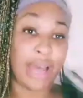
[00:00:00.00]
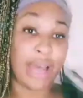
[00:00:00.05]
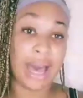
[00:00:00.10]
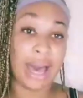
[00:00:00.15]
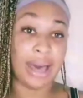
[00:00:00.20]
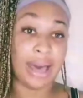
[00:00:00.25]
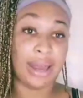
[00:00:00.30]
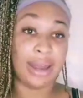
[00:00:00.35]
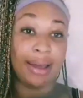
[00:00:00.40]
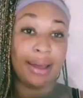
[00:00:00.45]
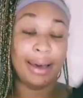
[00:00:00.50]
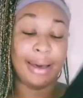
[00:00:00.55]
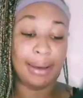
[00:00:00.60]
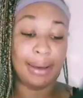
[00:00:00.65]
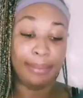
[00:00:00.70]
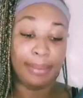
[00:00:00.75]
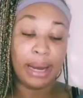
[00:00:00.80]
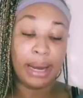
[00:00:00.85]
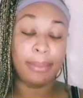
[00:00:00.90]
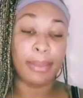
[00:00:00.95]
hat. Uh,
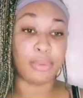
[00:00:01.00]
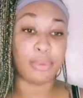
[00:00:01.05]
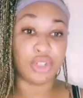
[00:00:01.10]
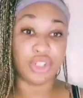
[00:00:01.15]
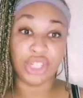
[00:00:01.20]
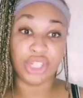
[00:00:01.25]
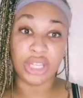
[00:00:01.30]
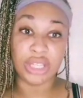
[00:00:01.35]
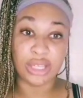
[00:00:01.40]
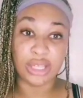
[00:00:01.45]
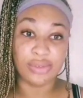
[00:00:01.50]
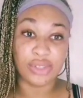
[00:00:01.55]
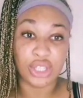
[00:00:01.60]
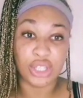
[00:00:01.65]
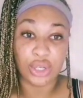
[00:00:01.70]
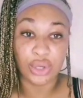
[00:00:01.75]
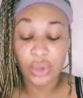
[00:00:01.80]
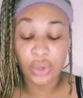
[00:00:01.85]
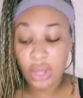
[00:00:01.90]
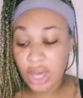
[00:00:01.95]
but I'm appreciative.
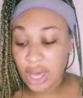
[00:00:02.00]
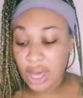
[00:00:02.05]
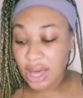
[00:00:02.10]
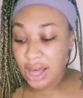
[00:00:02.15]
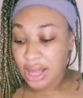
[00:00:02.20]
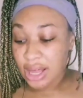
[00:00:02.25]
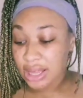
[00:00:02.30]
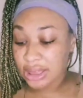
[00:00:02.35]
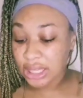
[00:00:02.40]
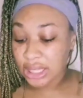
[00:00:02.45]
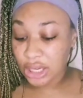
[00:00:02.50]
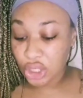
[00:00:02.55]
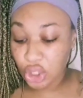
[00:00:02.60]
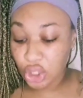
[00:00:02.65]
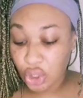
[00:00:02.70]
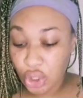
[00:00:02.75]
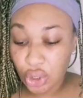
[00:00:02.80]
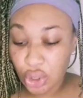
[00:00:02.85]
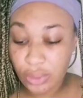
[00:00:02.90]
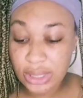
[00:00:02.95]
So thank
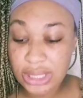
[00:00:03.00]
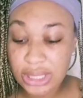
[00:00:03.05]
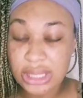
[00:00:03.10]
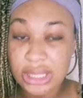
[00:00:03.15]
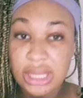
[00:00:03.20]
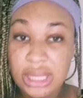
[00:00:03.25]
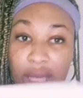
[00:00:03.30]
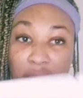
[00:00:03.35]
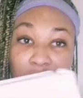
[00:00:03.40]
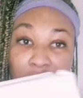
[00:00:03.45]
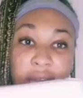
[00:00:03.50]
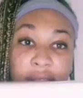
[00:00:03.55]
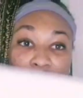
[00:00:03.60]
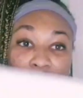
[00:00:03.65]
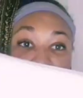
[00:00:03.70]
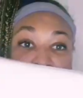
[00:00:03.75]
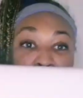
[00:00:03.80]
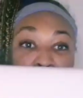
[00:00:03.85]
you, USC. And then